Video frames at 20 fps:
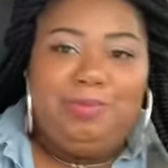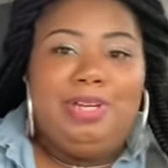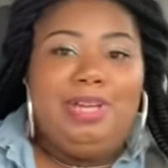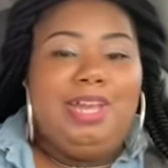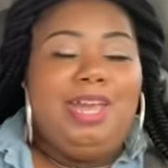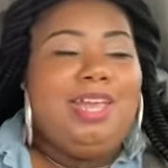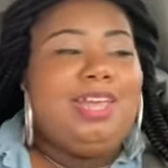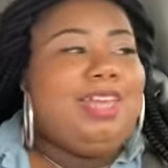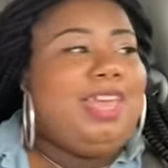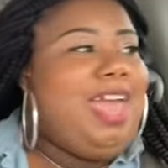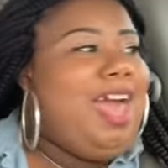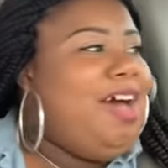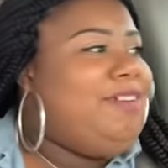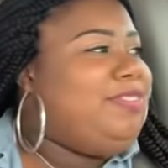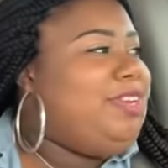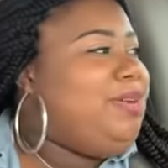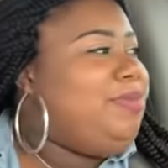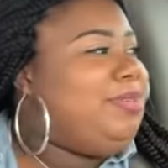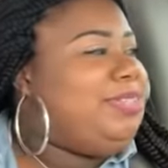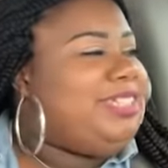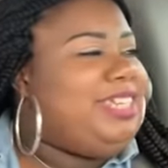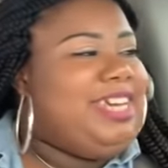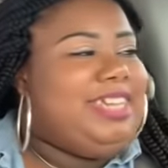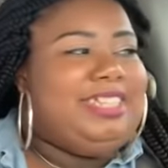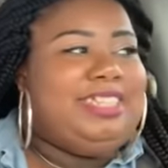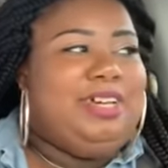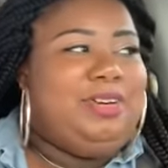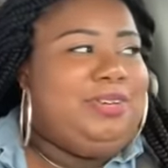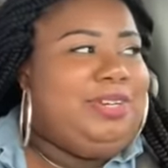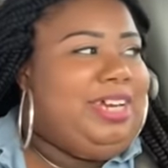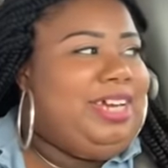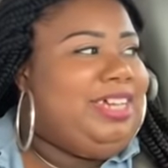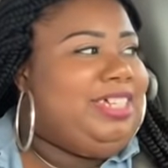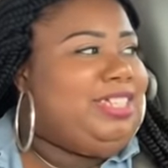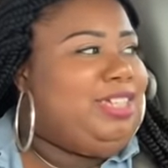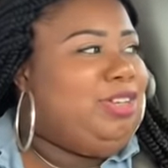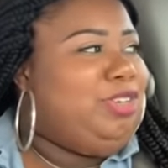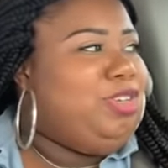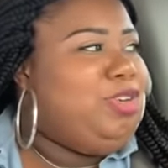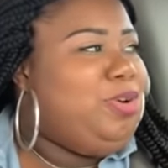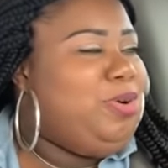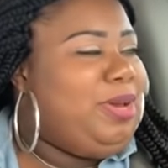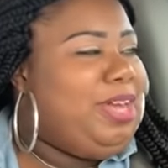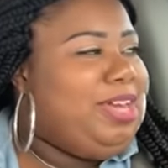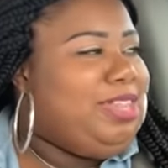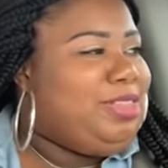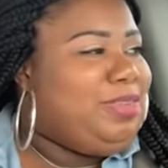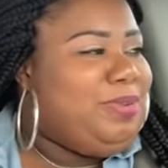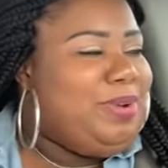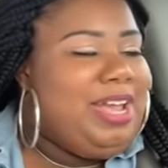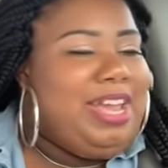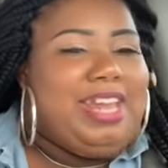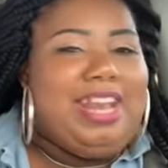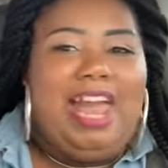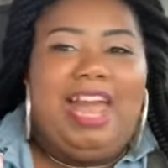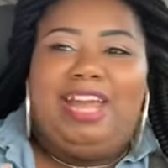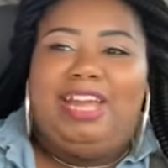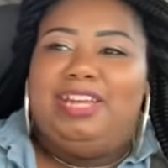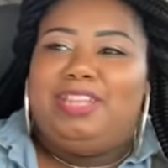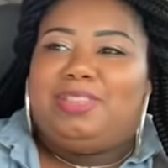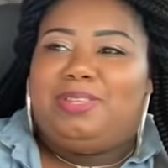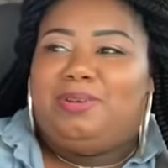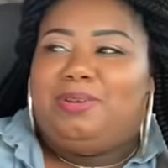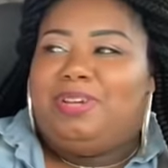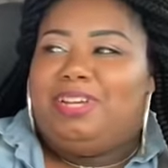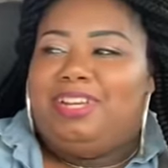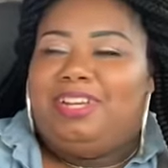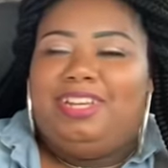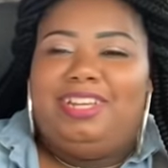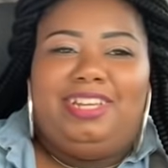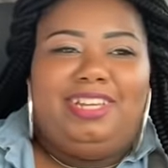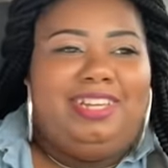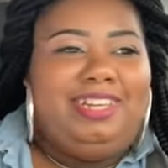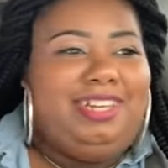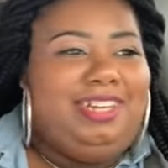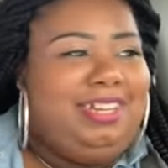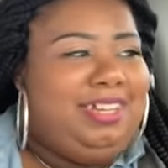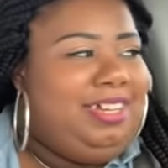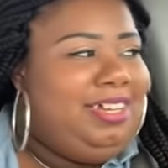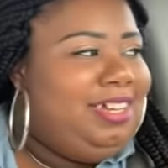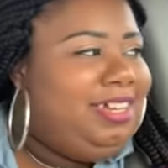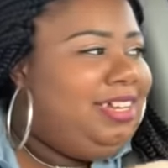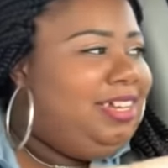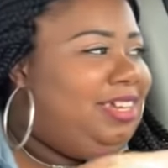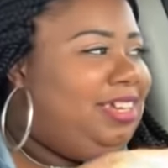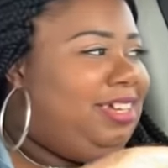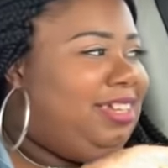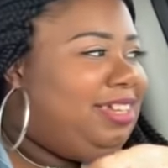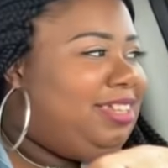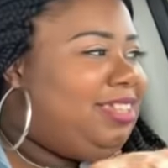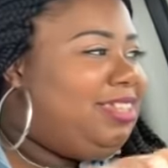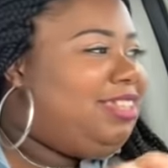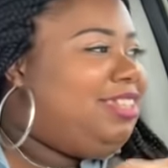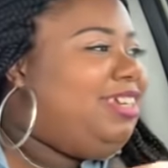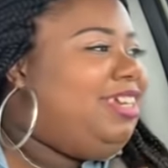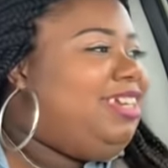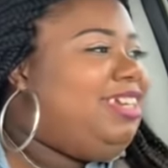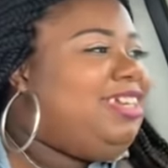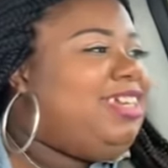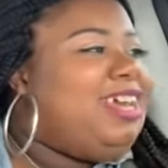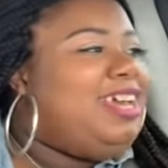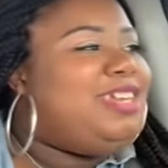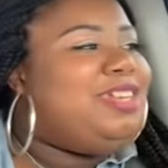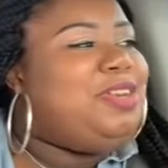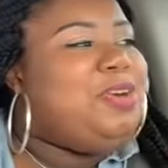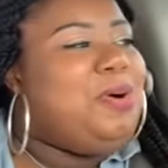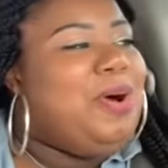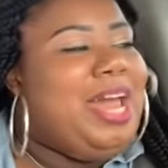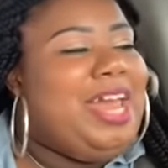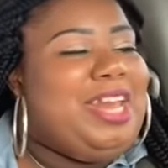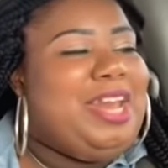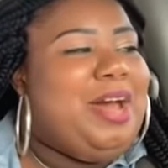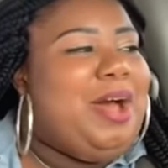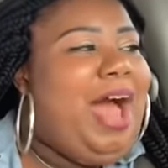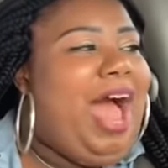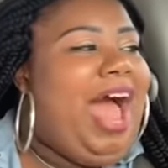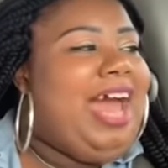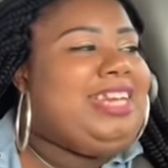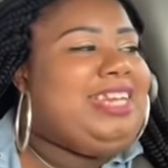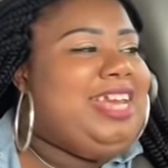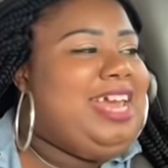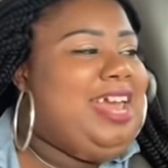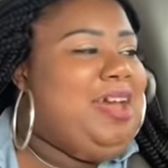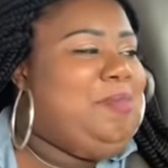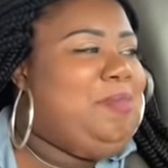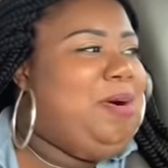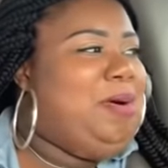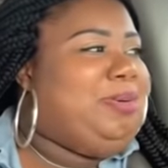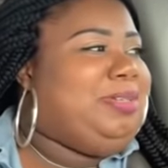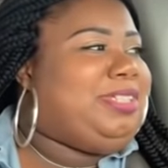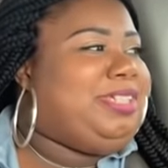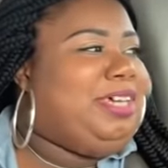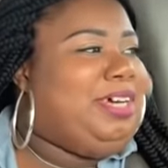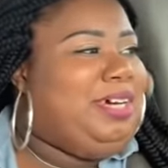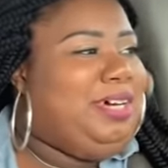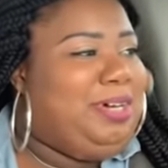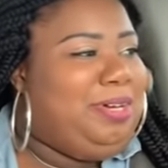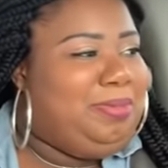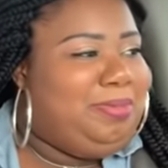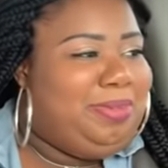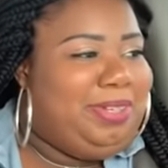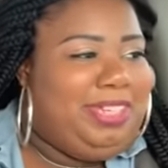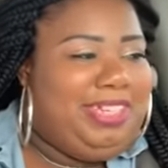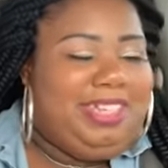We yeah. Calvin, was six on there, so you get three and I get three. You ain't wanting none. You, you ain't. I did want some.